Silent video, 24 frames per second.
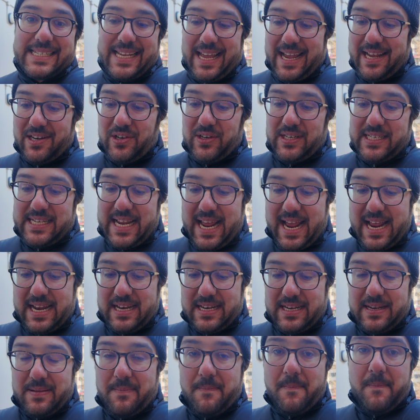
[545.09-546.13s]
I
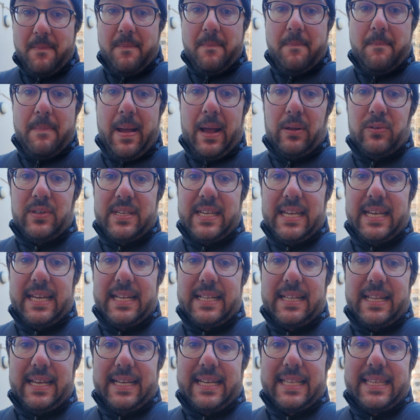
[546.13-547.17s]
understand mounting
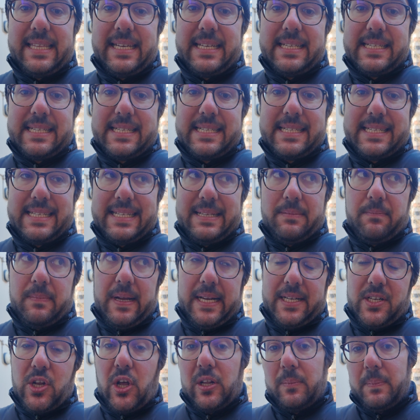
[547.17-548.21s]
it like this
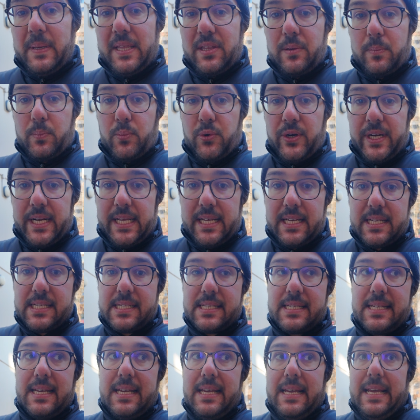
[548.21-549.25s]
might not be the
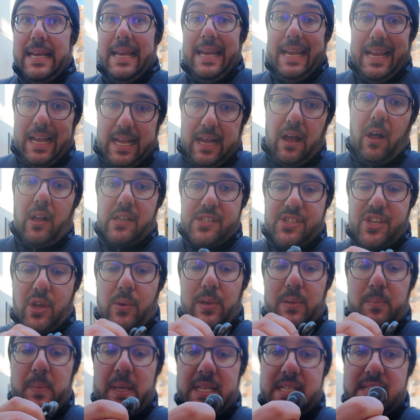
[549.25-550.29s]
prettiest. Also,
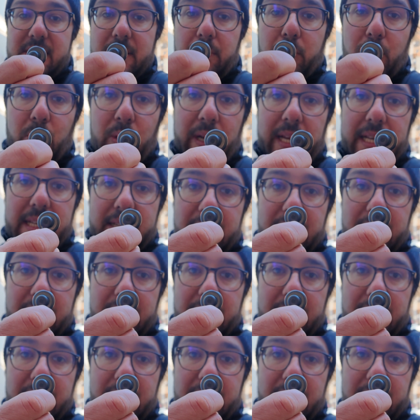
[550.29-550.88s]
it beats the point